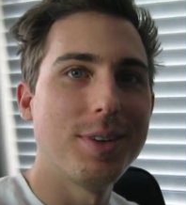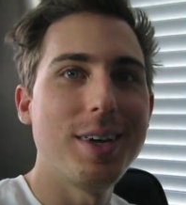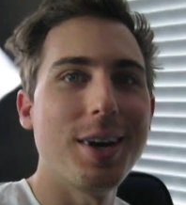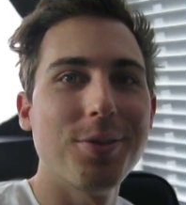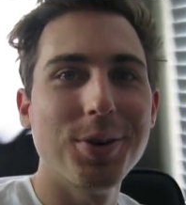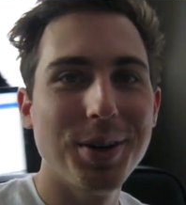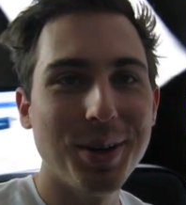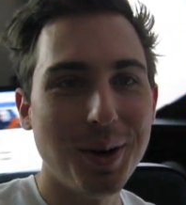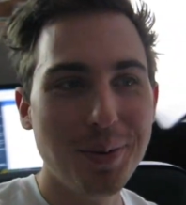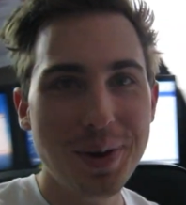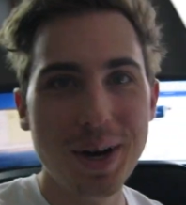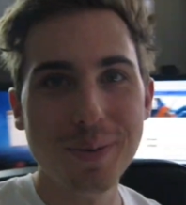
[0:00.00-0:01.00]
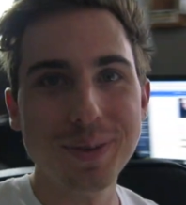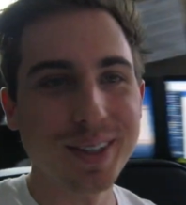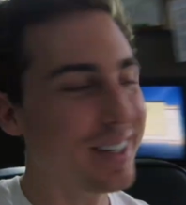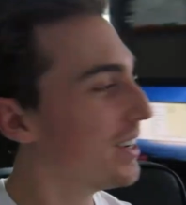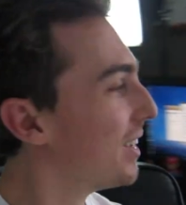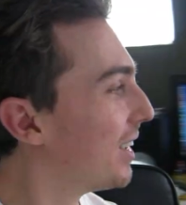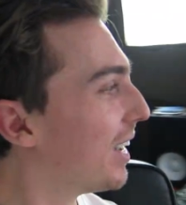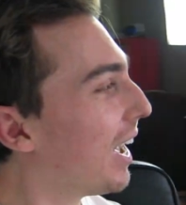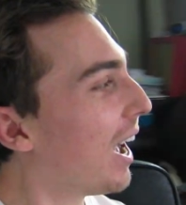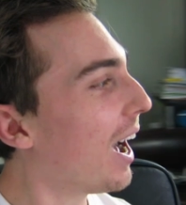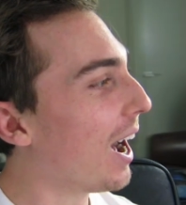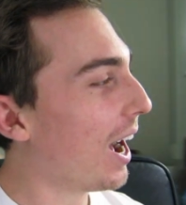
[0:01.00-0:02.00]
But yeah, what have y'all been up to?
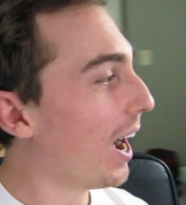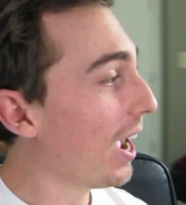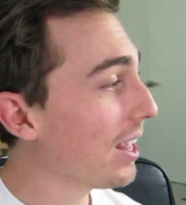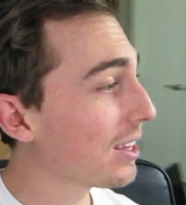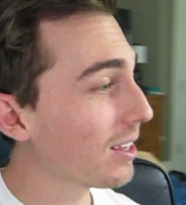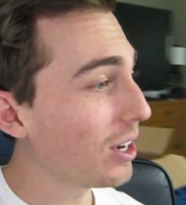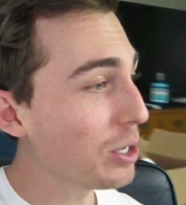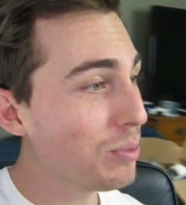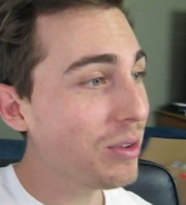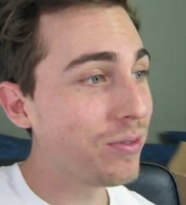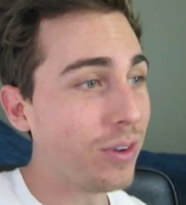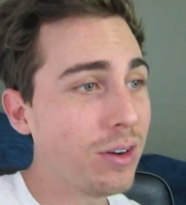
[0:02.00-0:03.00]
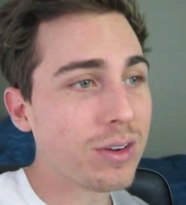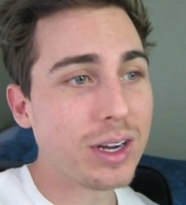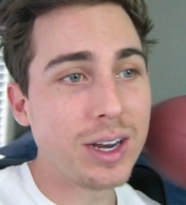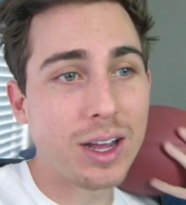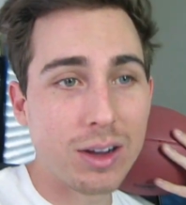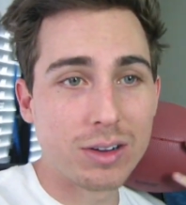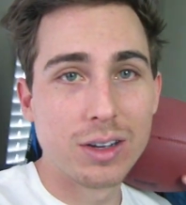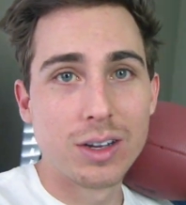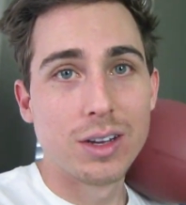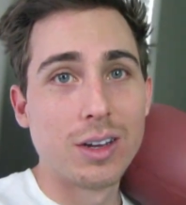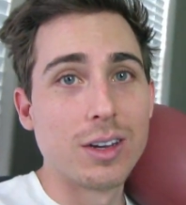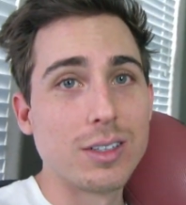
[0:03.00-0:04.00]
I thought it'd be fun right now
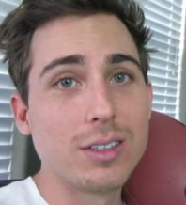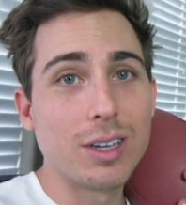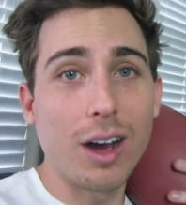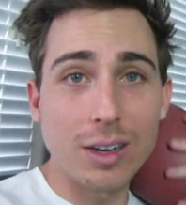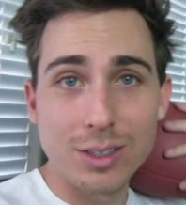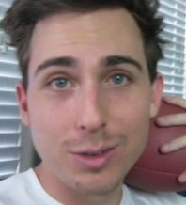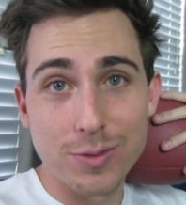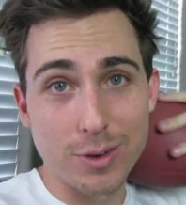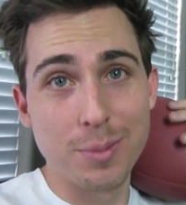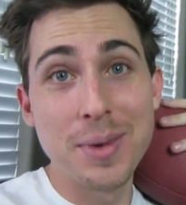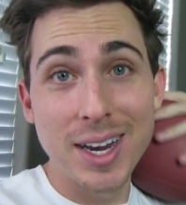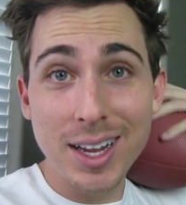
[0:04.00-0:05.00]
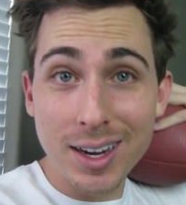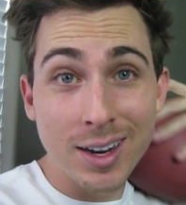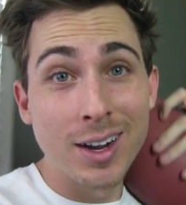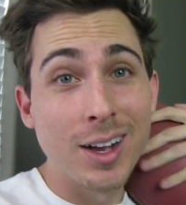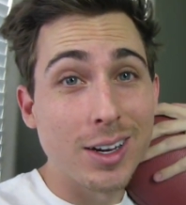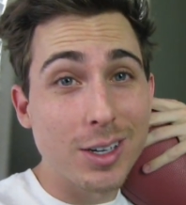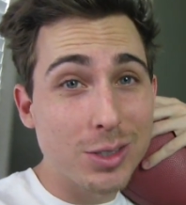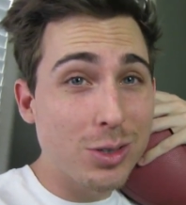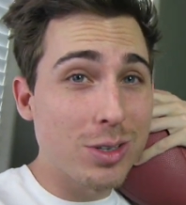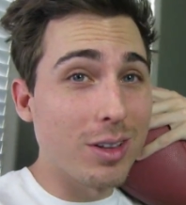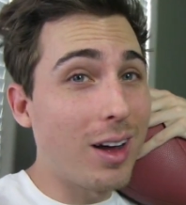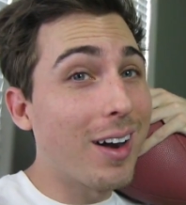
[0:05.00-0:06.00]
to talk to you for a minute, because
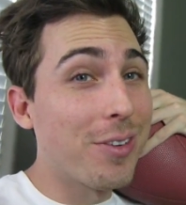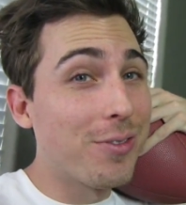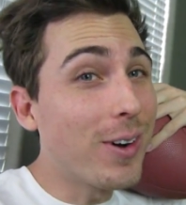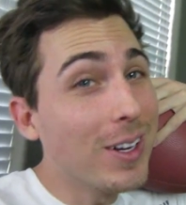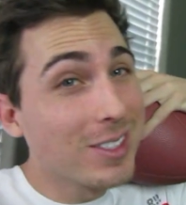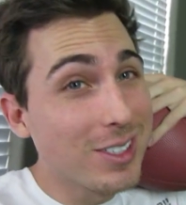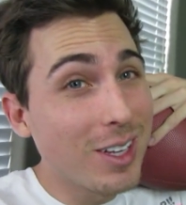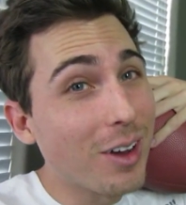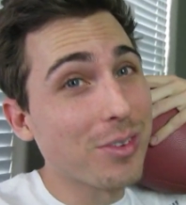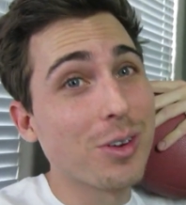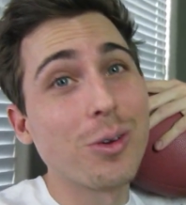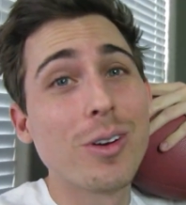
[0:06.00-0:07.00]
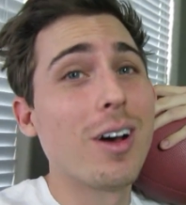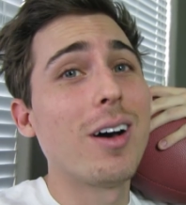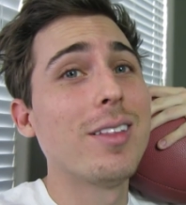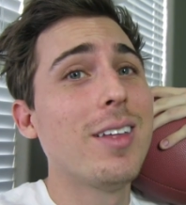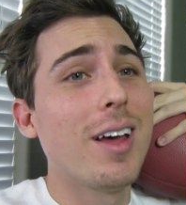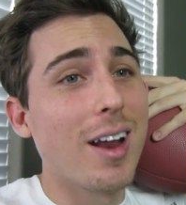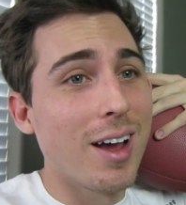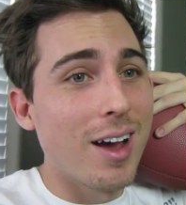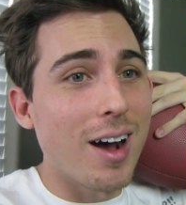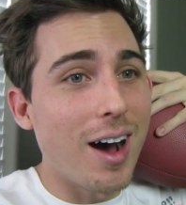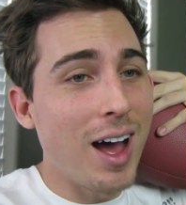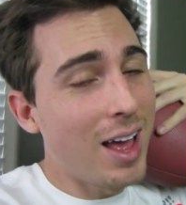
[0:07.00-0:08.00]
there's a lot of fun stuff going on that
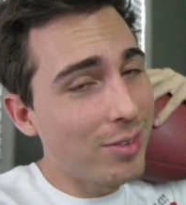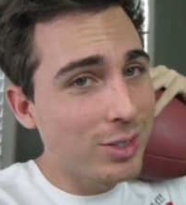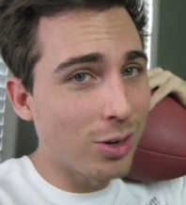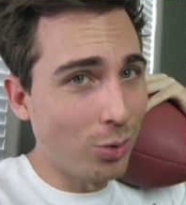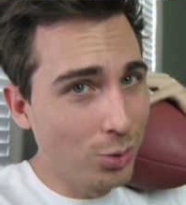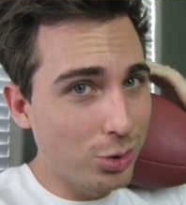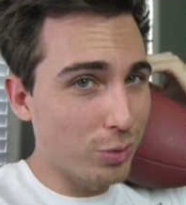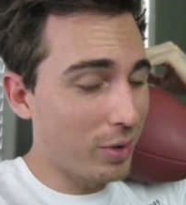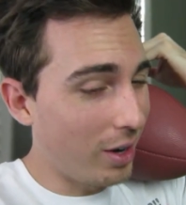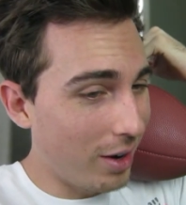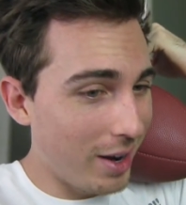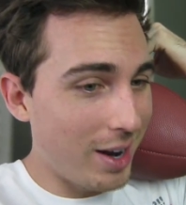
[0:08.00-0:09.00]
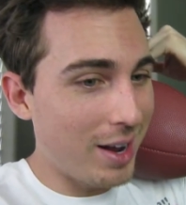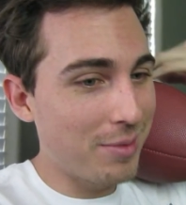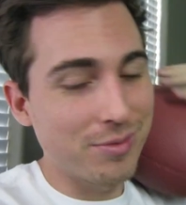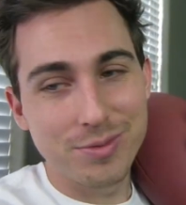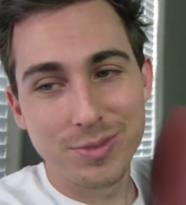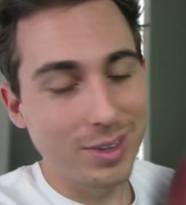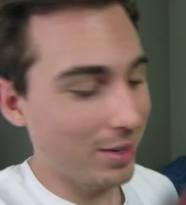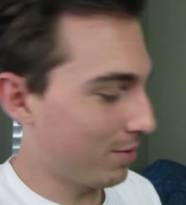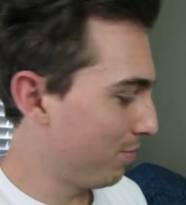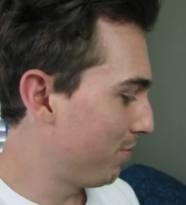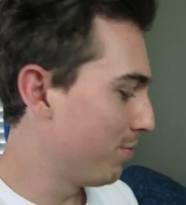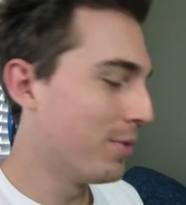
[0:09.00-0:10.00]
I haven't told you about, and I feel like
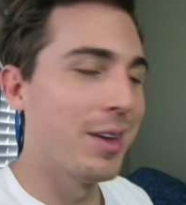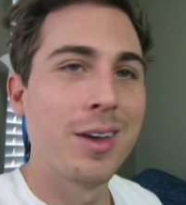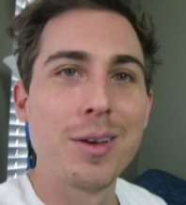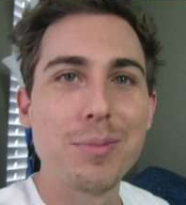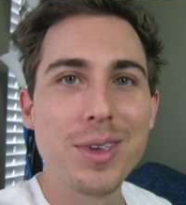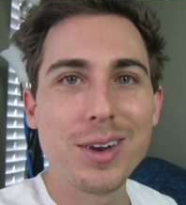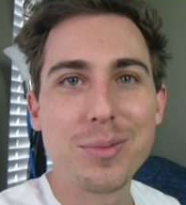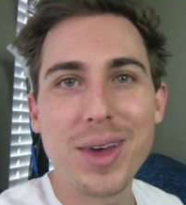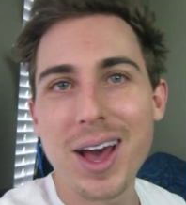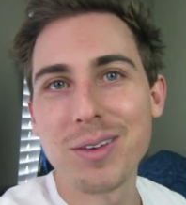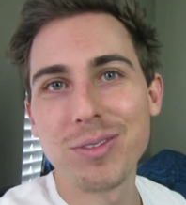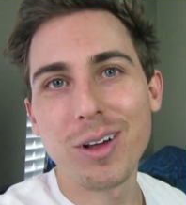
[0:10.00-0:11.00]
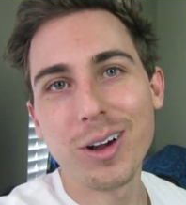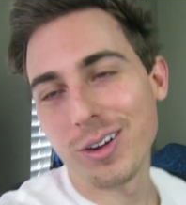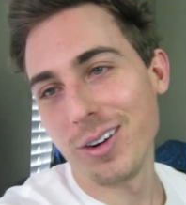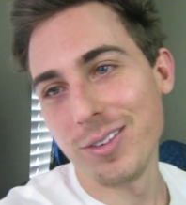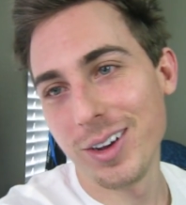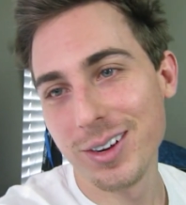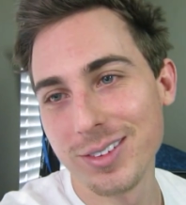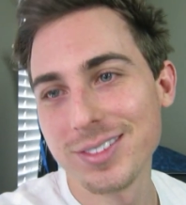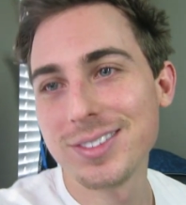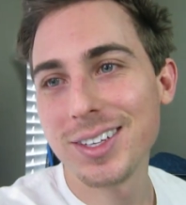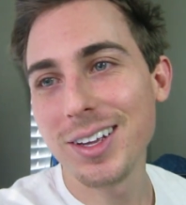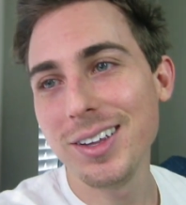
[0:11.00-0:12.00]
I'm being a bad vlogger if I
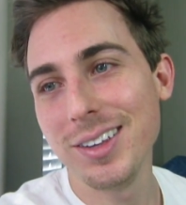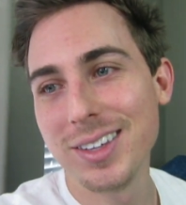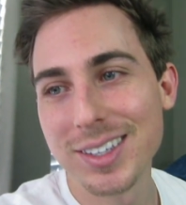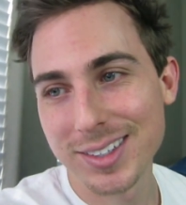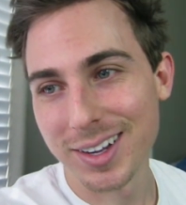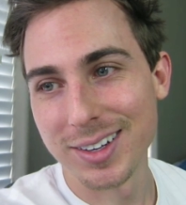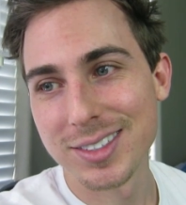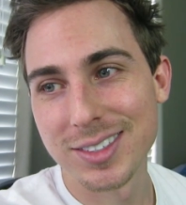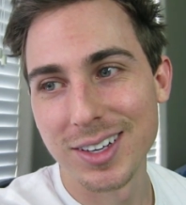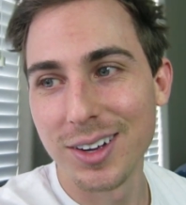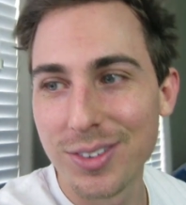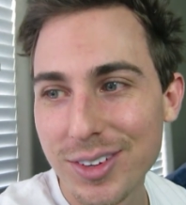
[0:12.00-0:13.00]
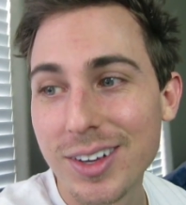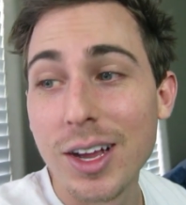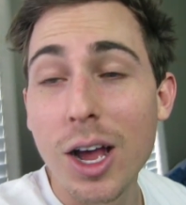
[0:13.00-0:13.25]
don't tell you this kind of stuff.